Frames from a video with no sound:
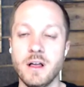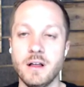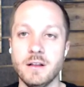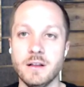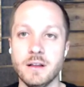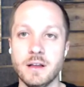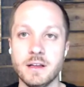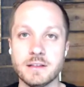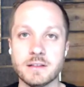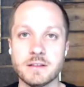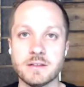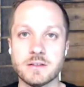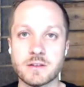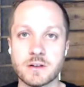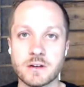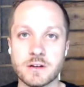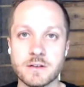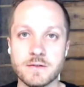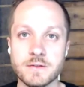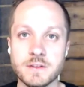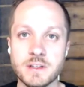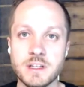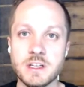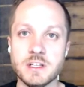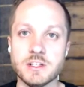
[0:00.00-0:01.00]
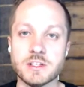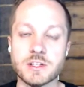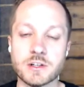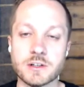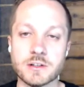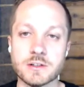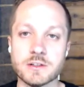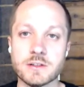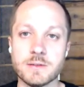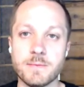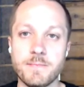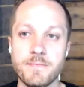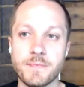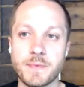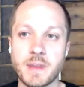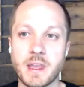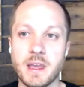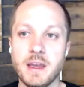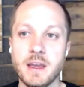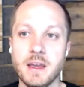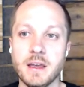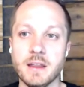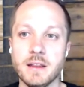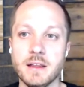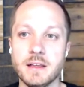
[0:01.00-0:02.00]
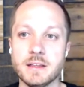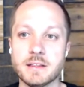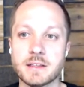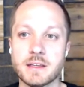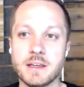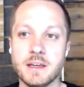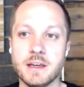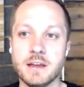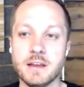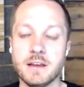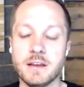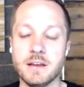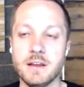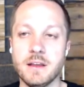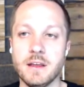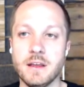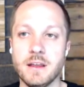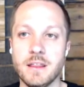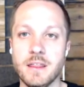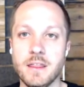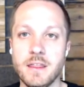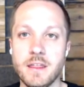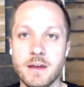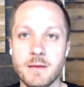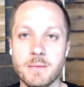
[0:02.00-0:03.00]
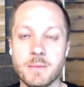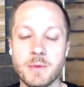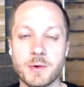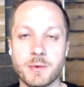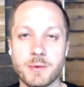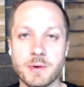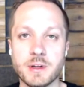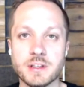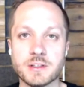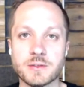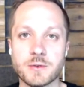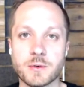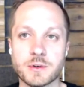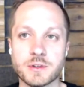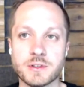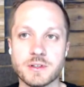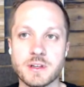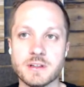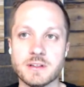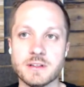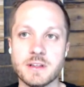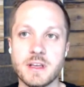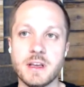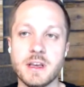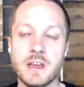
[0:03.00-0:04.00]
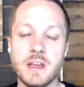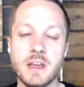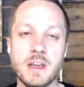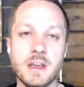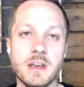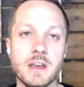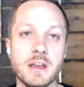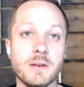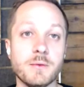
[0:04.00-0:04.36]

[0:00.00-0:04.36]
let's serve teachers and let's get them the resources they need.